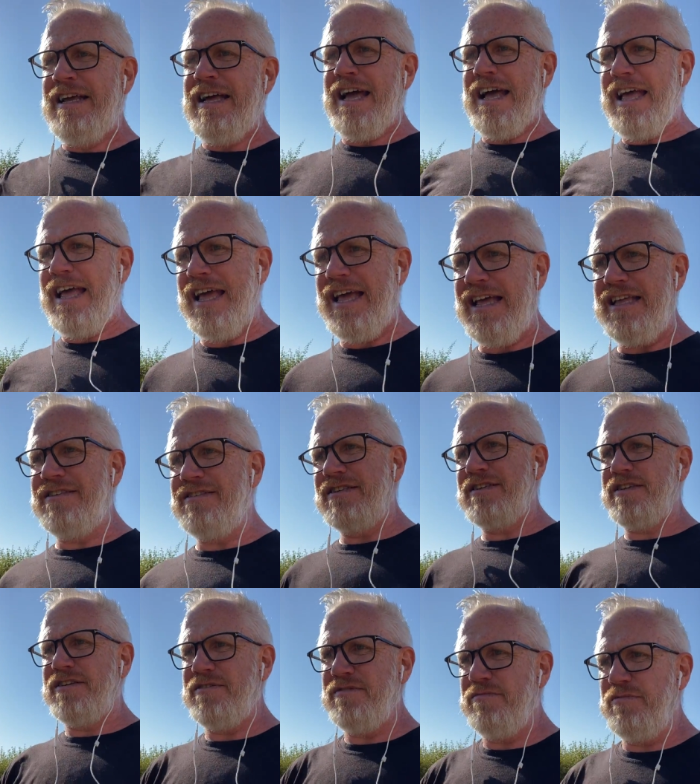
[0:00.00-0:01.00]

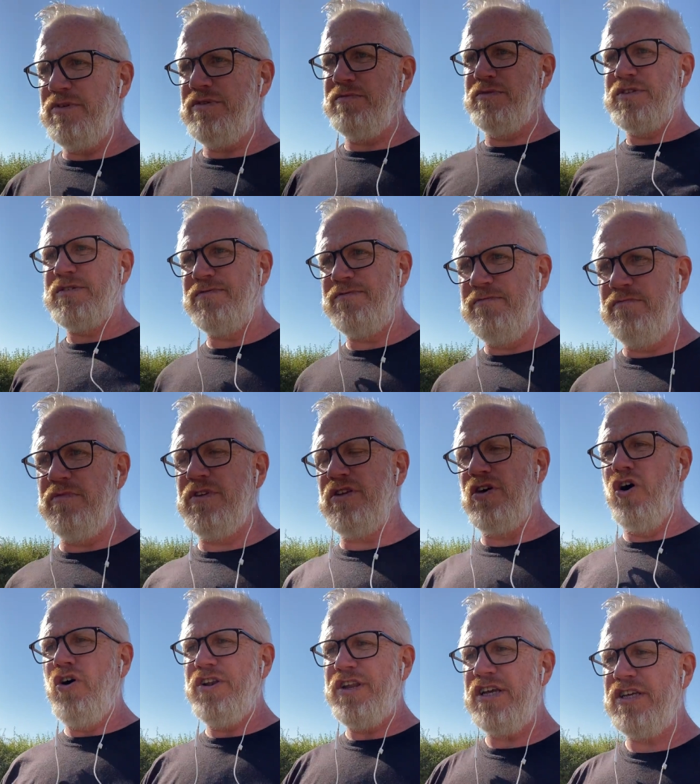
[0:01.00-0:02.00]
and was
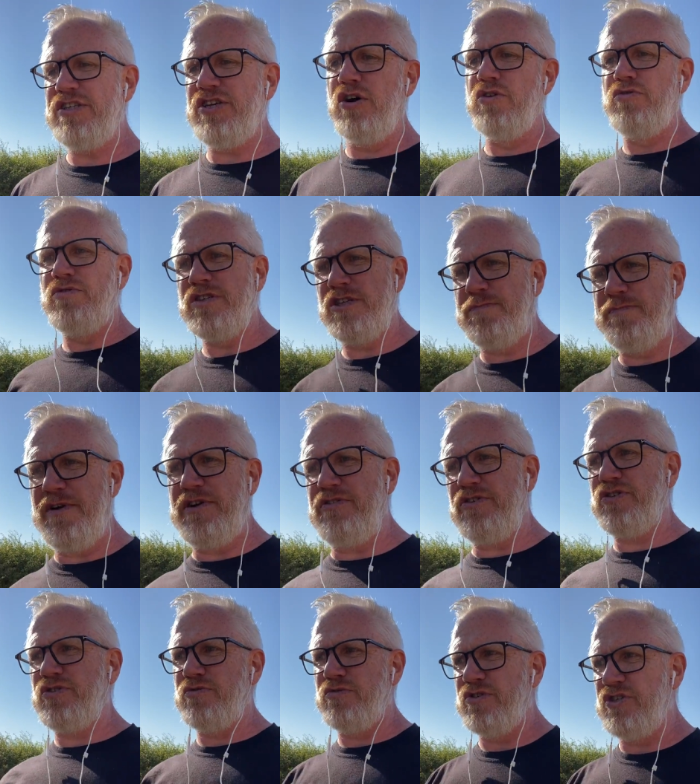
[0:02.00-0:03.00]
on his own
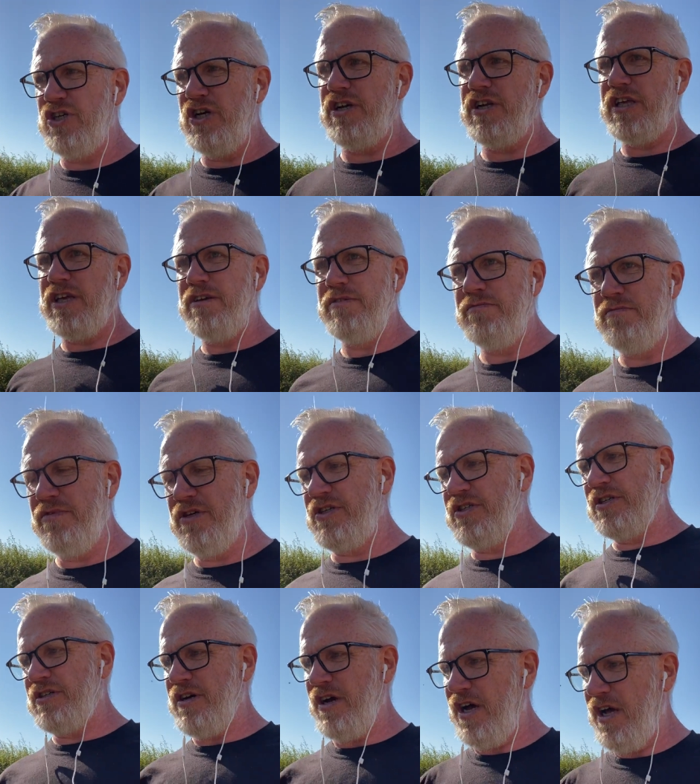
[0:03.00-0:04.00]
spiritual journey,
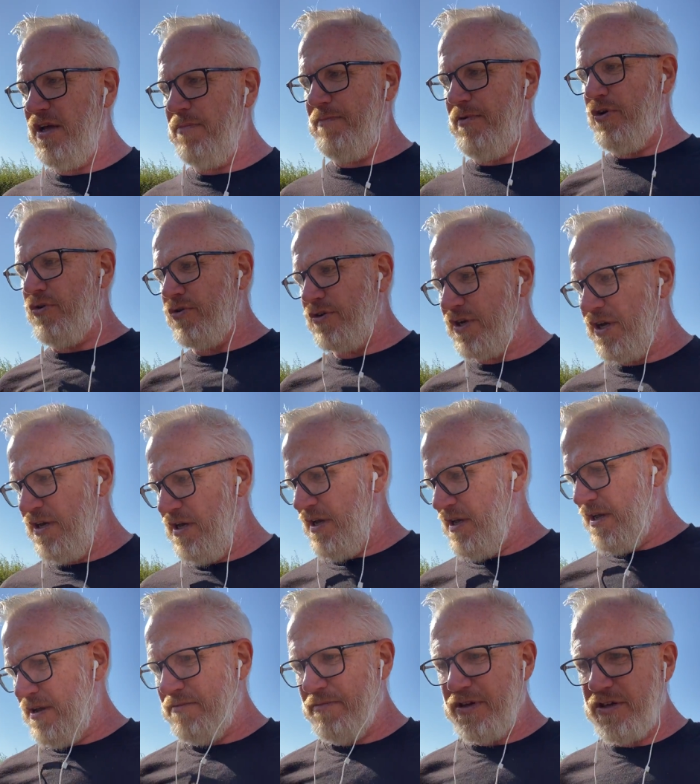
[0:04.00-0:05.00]
which I applaud
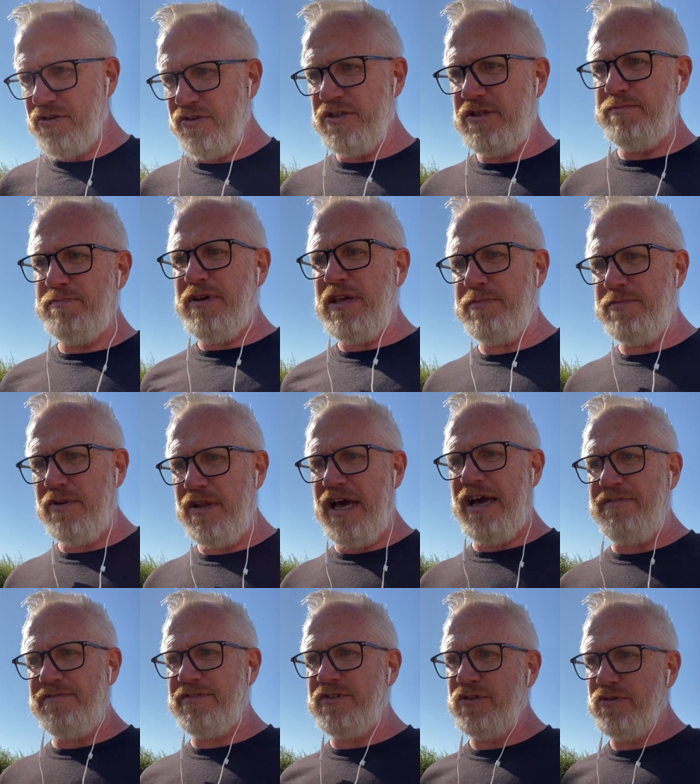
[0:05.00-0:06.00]
because people
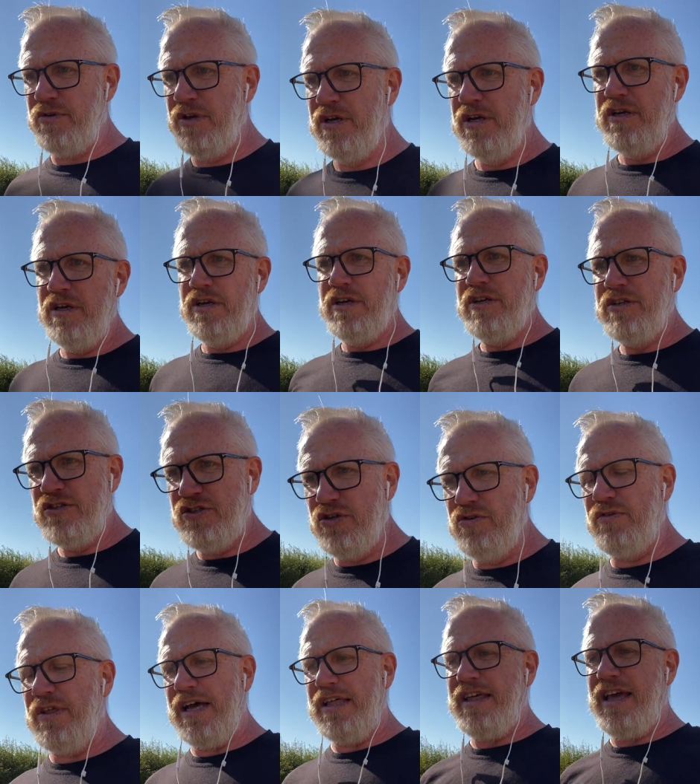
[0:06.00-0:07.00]
have to do
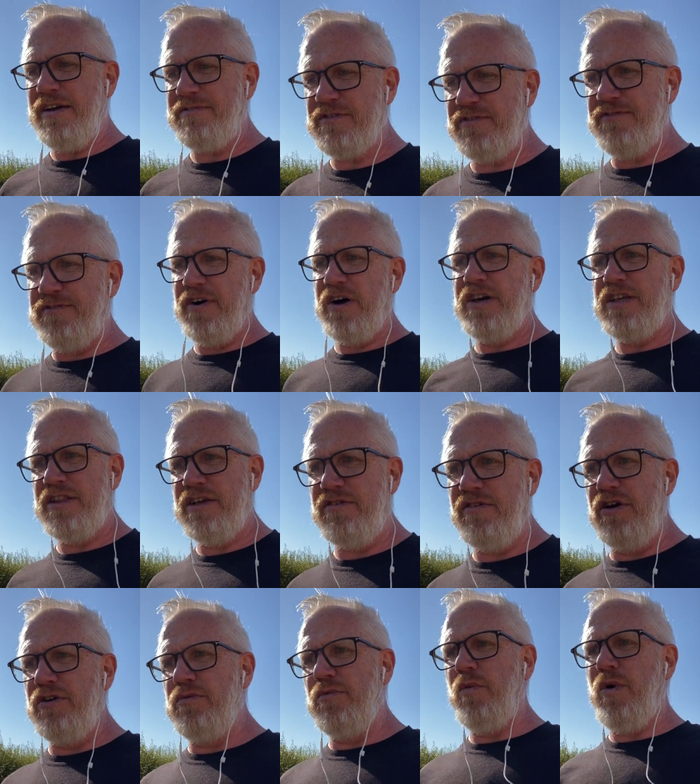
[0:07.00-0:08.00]
that, they have to find their
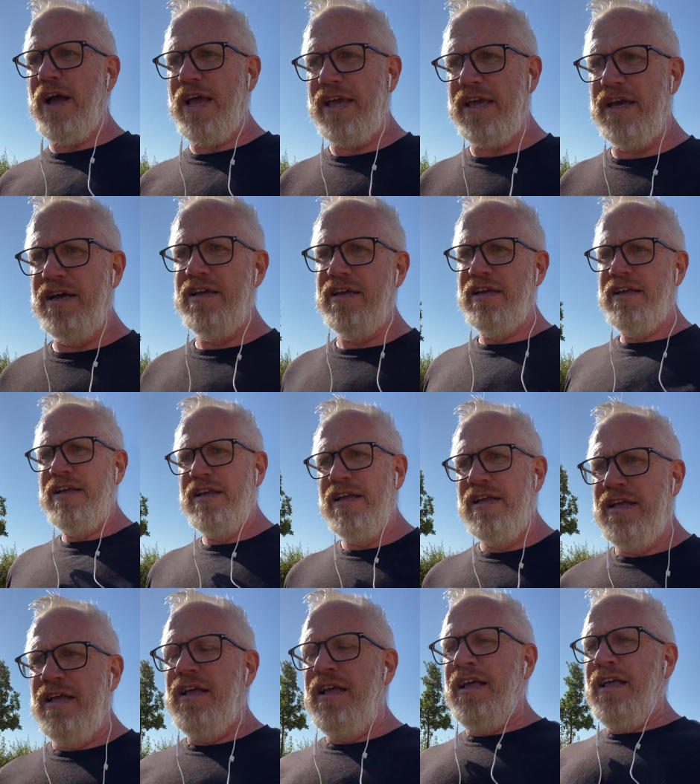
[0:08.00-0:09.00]
own way.
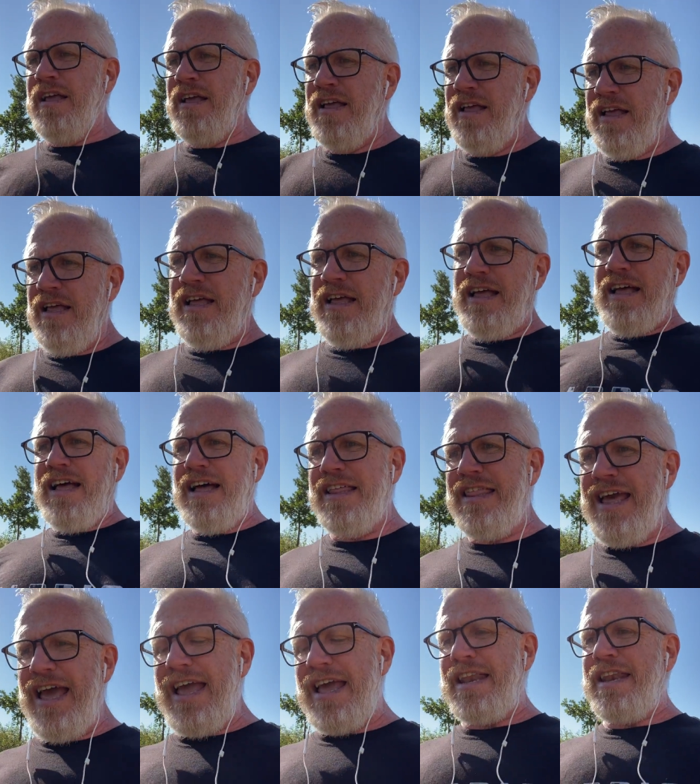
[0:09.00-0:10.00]
And
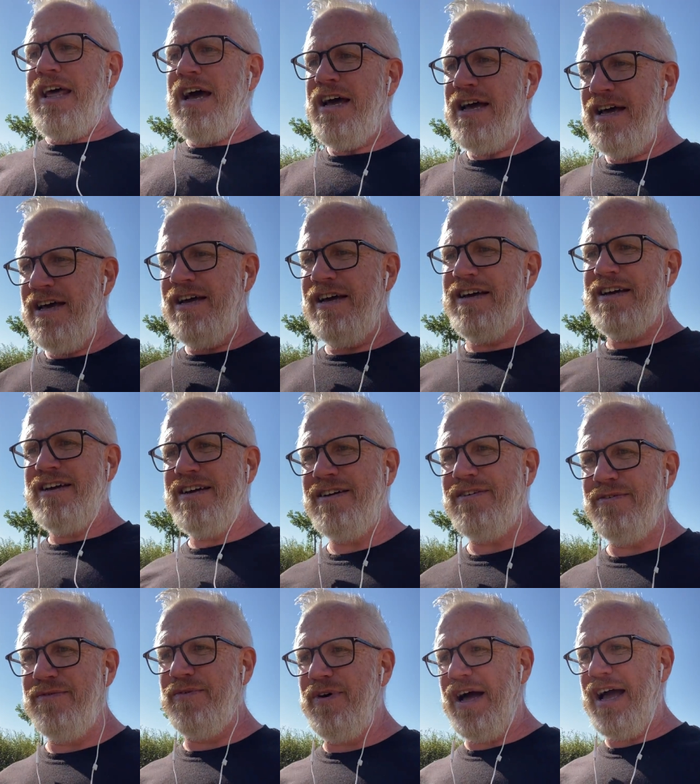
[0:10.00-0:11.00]
then
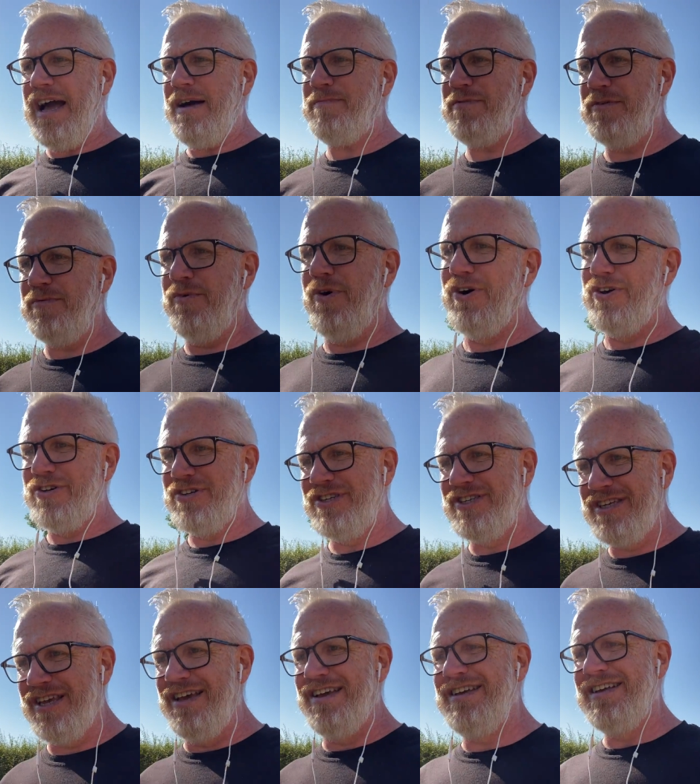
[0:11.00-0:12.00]
what happened
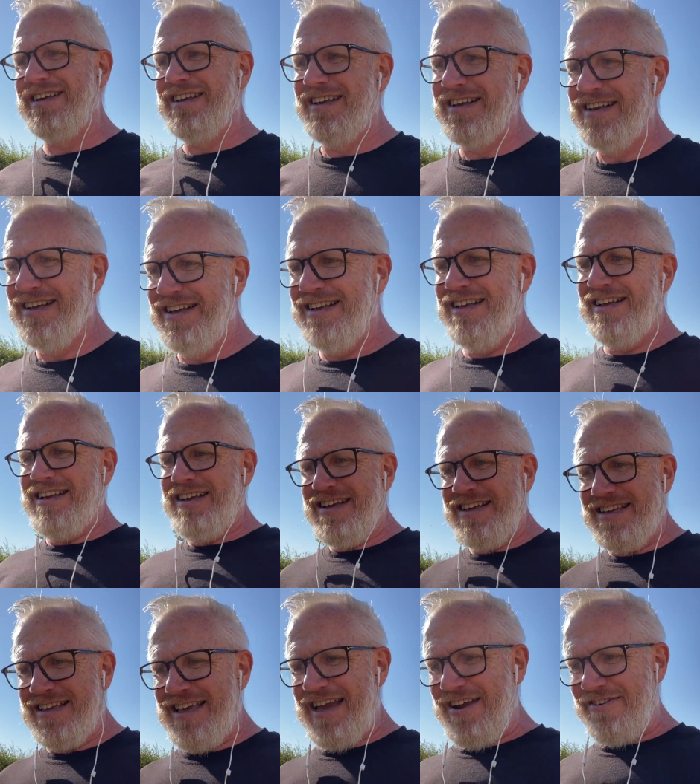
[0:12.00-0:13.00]
was
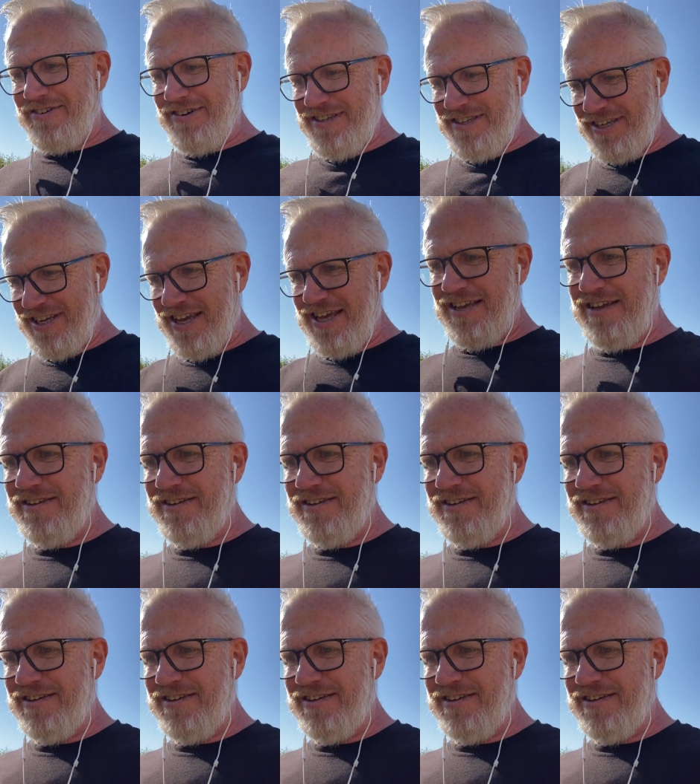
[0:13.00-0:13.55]
Garrett,